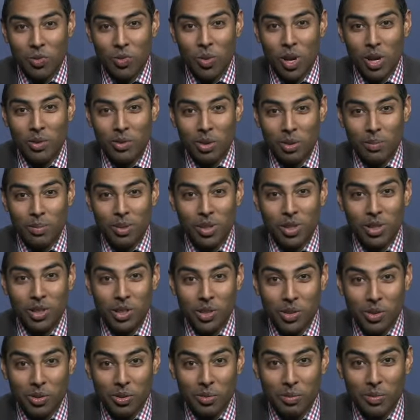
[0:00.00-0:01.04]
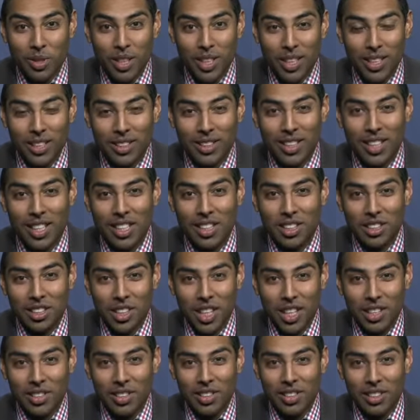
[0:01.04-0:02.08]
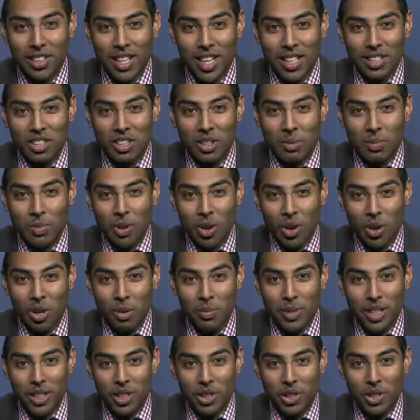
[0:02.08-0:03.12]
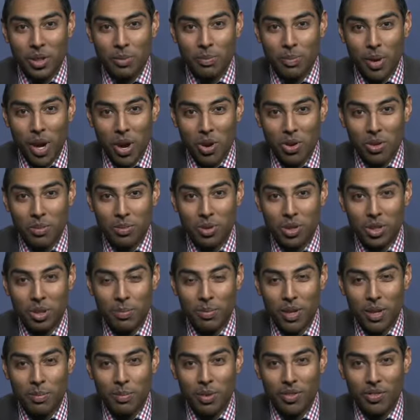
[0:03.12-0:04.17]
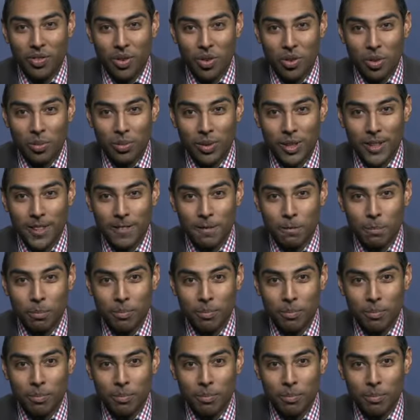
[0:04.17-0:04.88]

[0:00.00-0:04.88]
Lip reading: one would presume that a generous gastric myotomy during POEM should be performed.